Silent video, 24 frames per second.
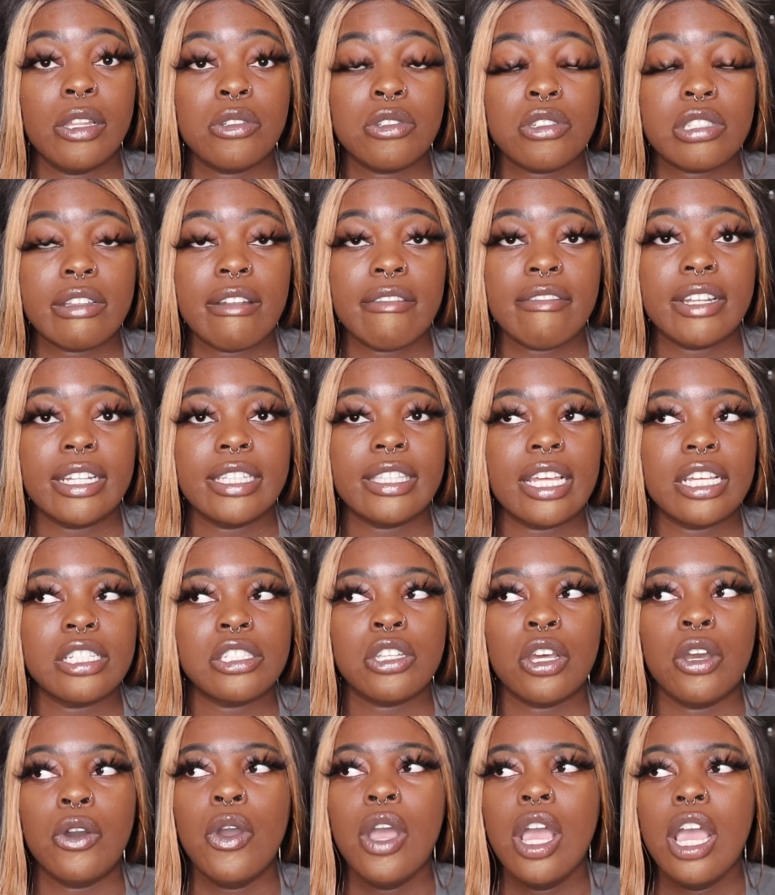stuff like that.
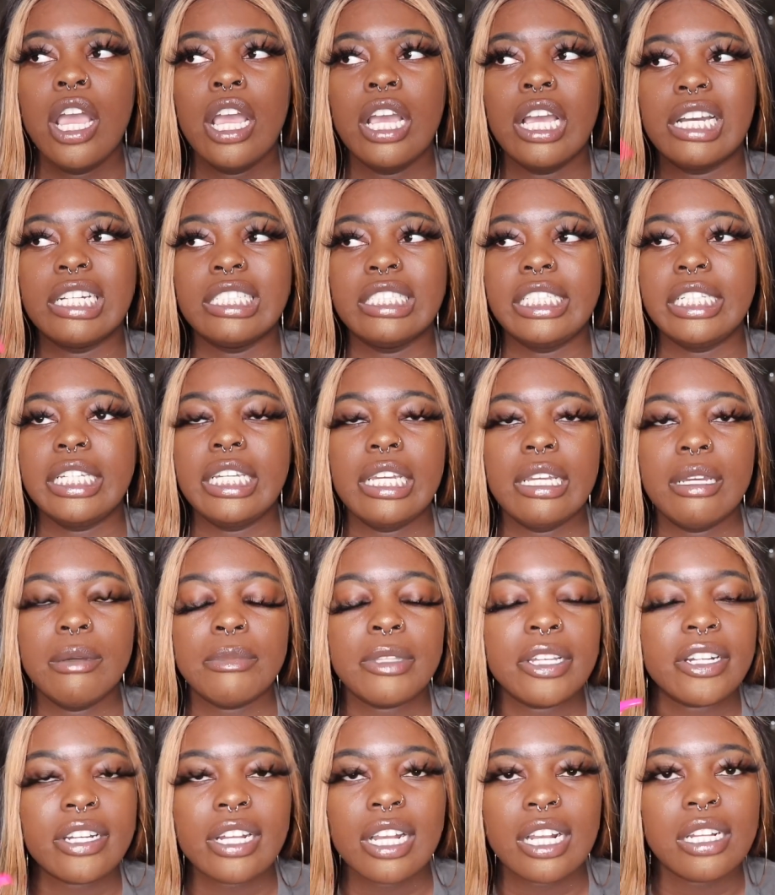So a DM,
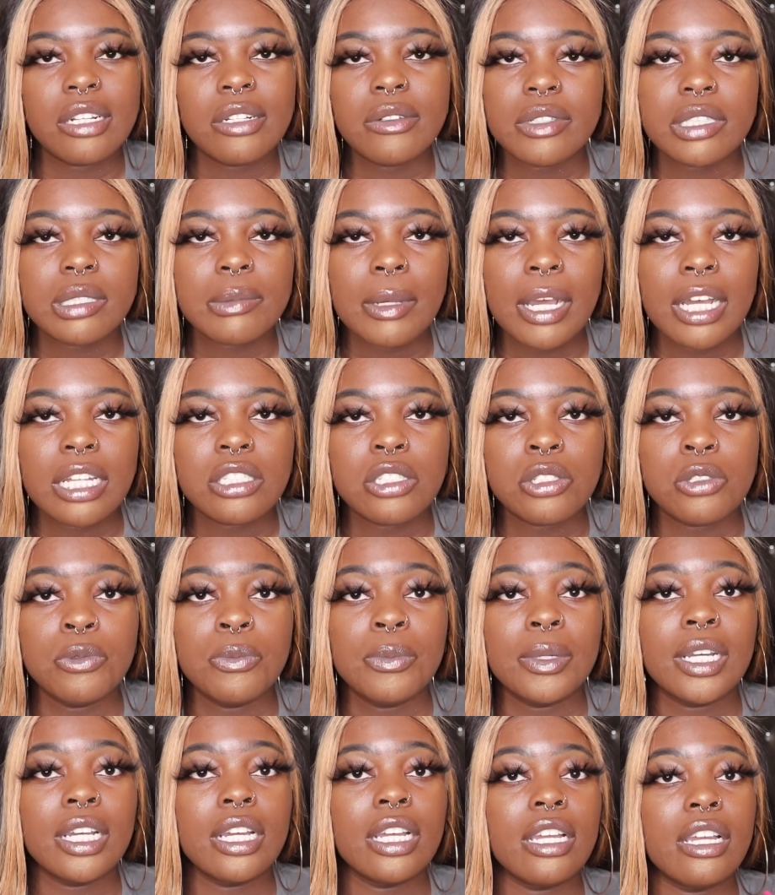they're not gonna respond to,
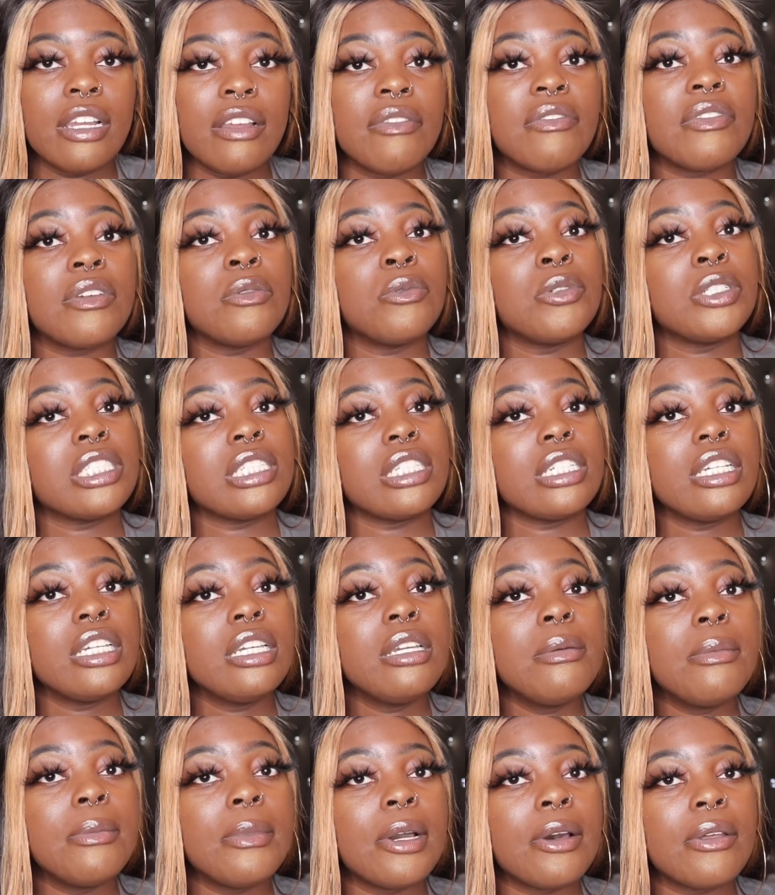but if it was an
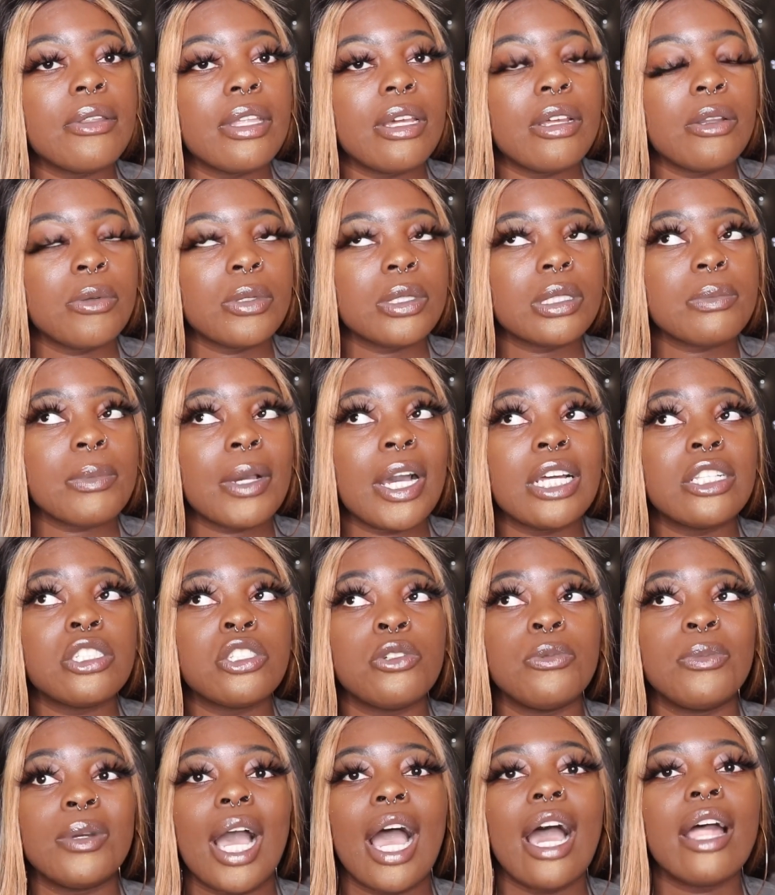email, they'd respond to.
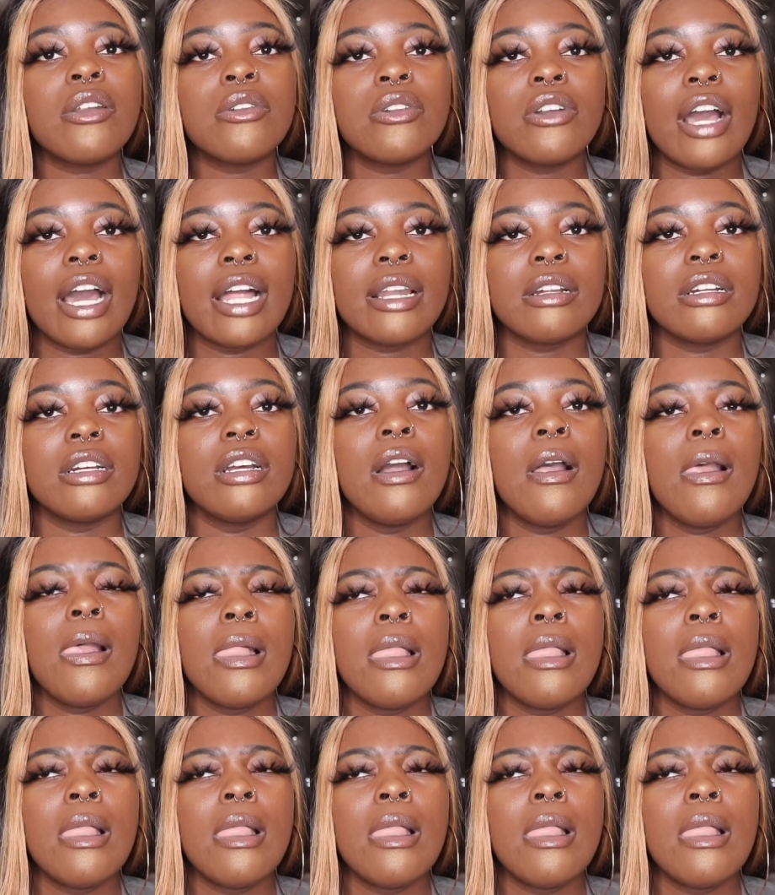But I don't know how to